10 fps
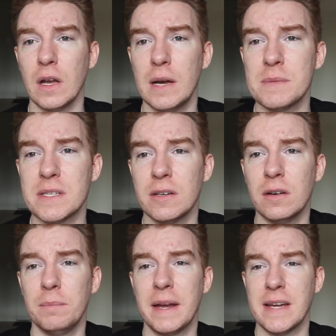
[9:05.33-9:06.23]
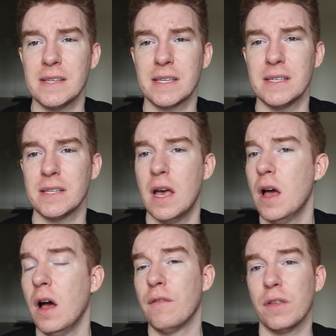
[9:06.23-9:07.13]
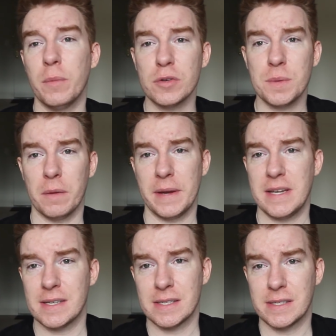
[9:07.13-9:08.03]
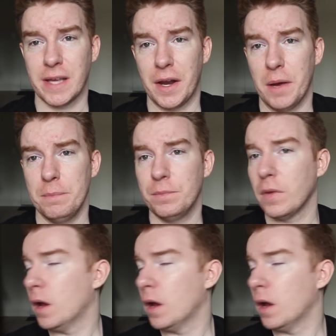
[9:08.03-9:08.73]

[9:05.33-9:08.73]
I'm still, my desk is, for the most part, my desk is set up.